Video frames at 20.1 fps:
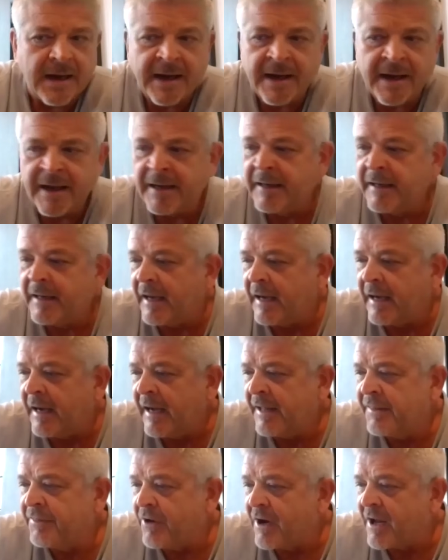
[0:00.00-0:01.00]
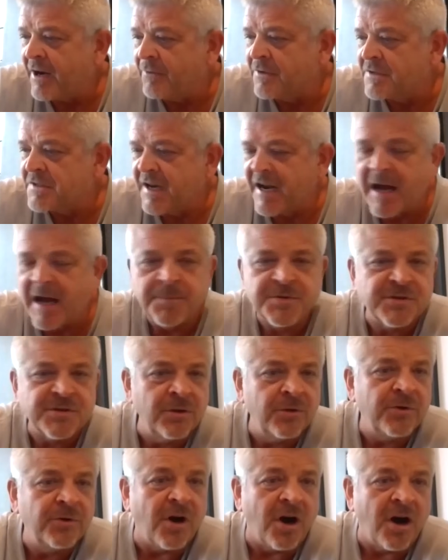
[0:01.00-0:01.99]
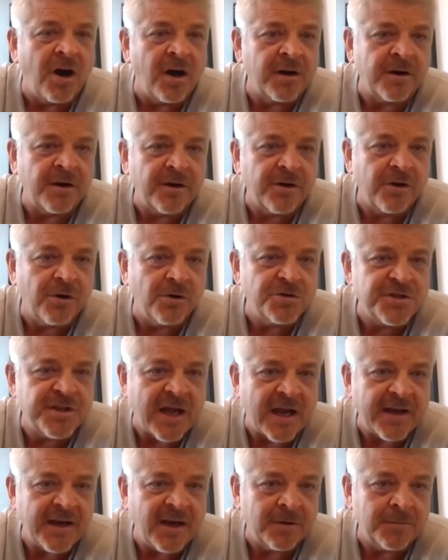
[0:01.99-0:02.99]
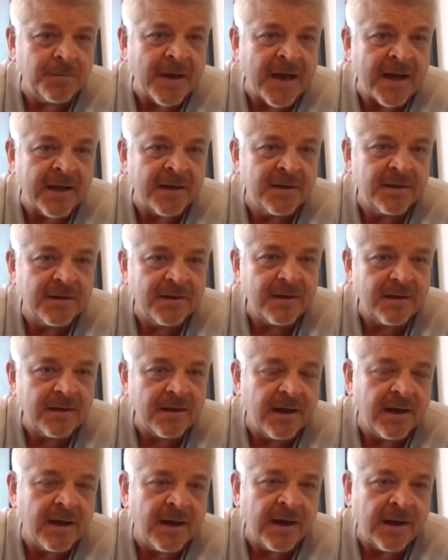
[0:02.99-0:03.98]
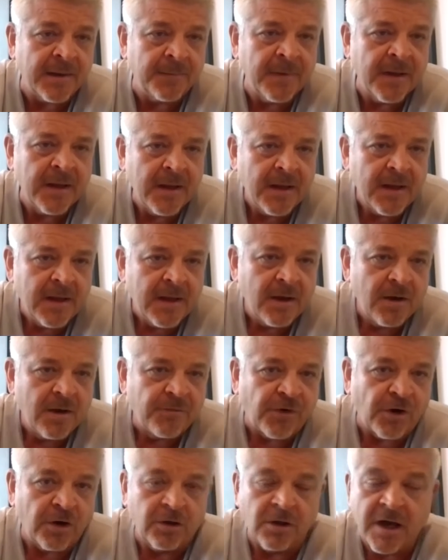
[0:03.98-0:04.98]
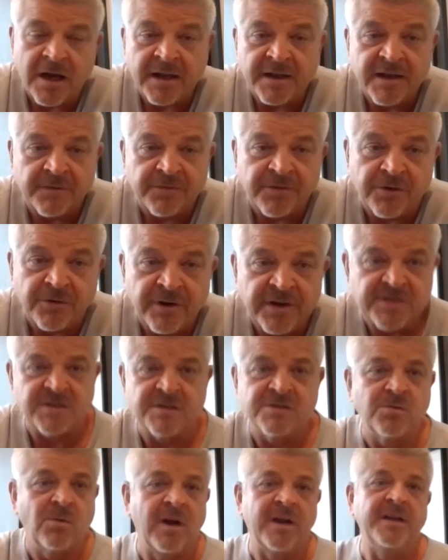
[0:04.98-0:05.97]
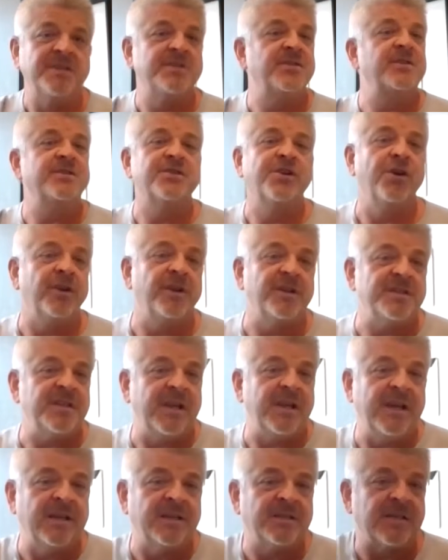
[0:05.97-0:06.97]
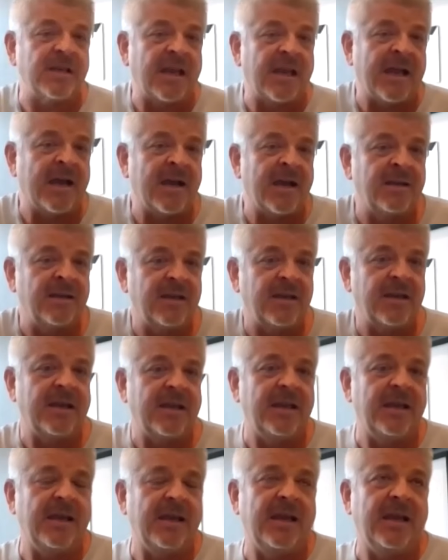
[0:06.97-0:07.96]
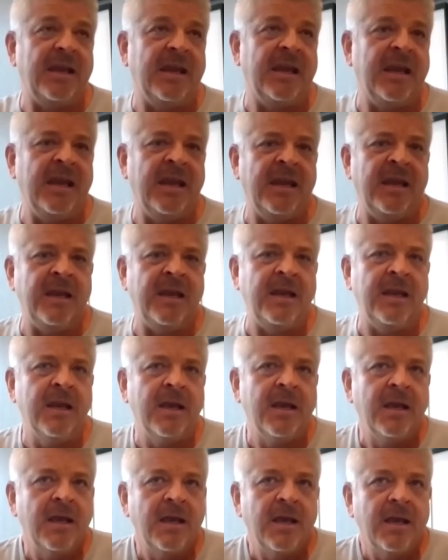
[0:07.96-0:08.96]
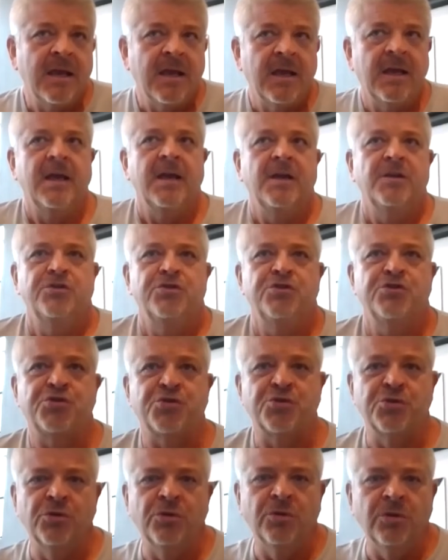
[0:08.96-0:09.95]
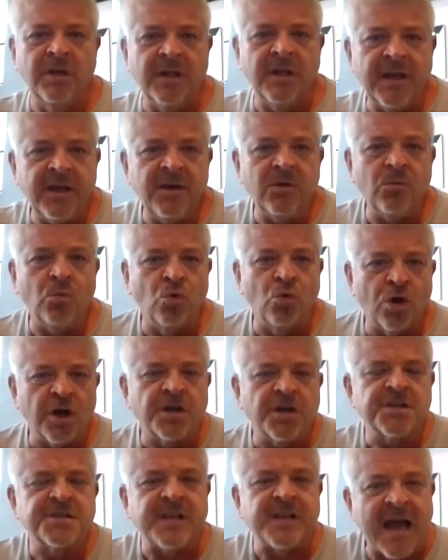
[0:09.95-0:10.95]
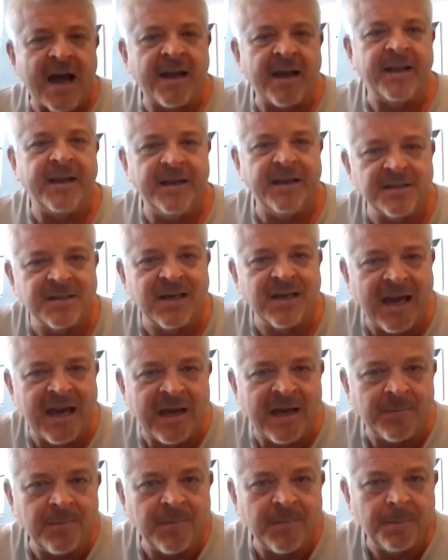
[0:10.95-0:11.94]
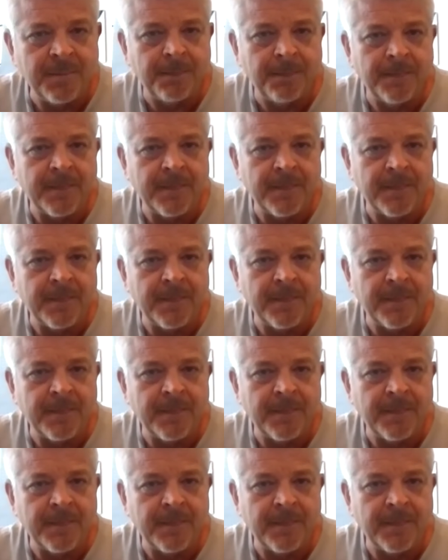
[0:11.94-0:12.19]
I thought it was an absolute honor to coach that young man for a lot of different reasons. One, he's as good as he is, and he truly works at his game.